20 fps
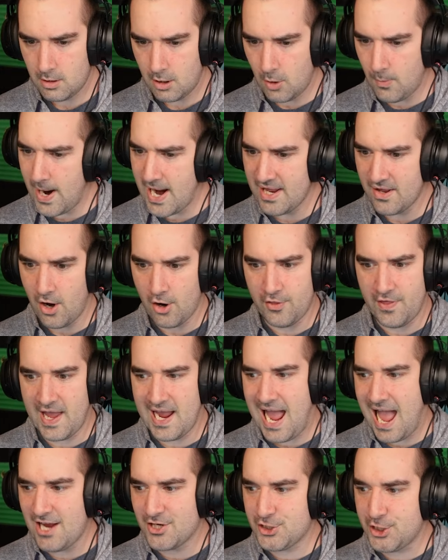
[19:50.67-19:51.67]
Or wait, are
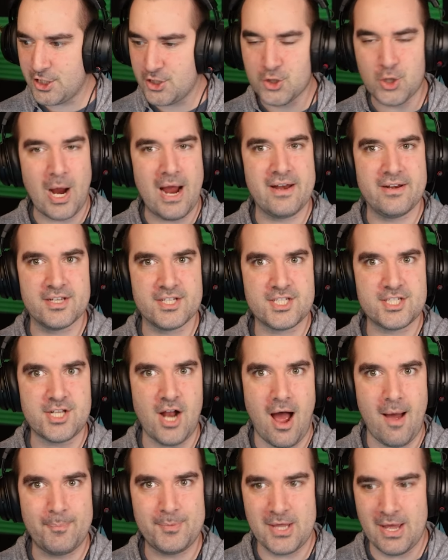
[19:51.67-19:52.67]
they actually trying to
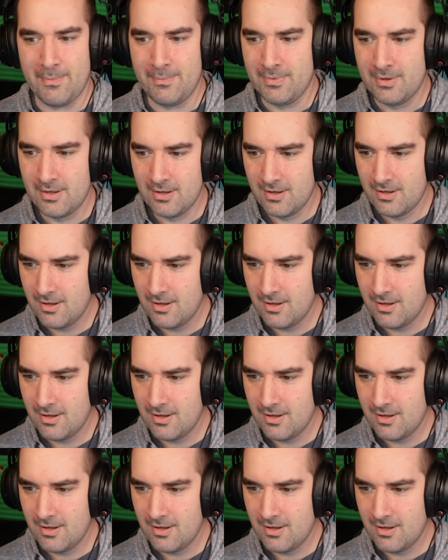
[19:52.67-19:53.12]
stop them?